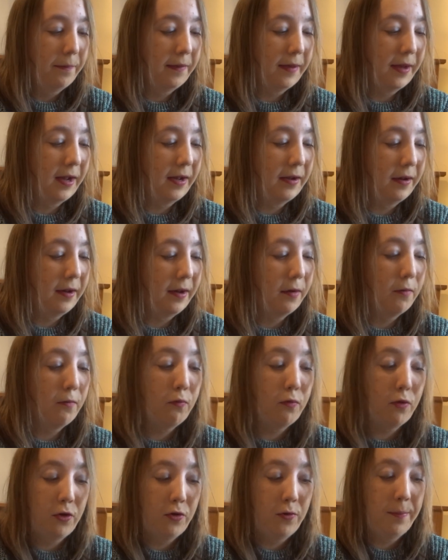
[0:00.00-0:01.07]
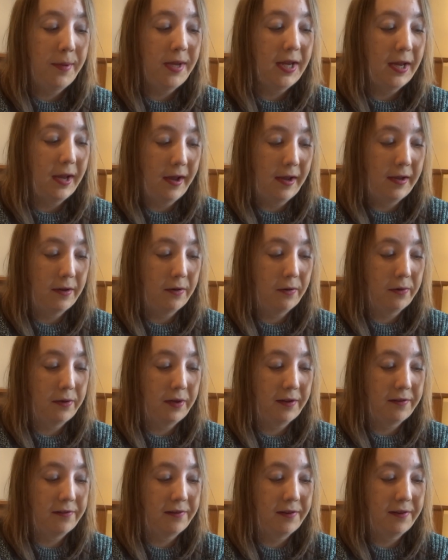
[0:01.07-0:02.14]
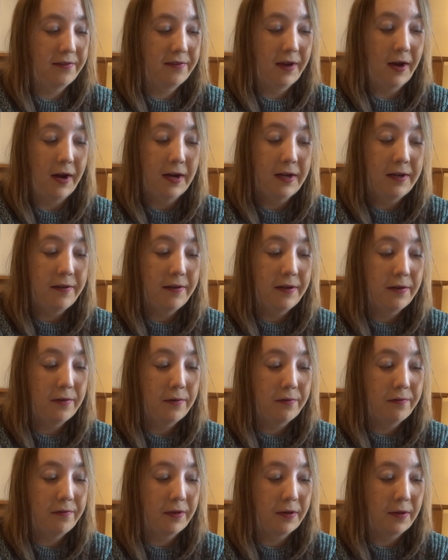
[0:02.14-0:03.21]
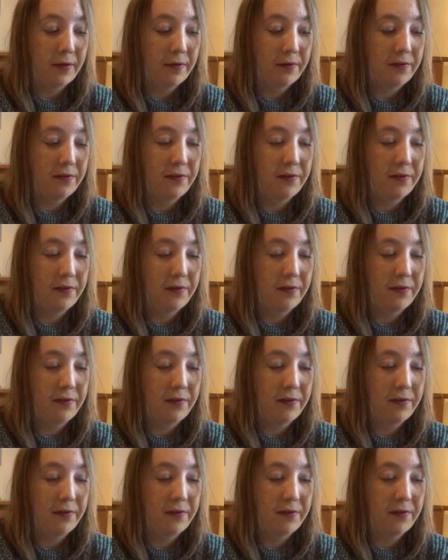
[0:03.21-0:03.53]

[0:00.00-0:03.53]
A ruby ale that is ideal for those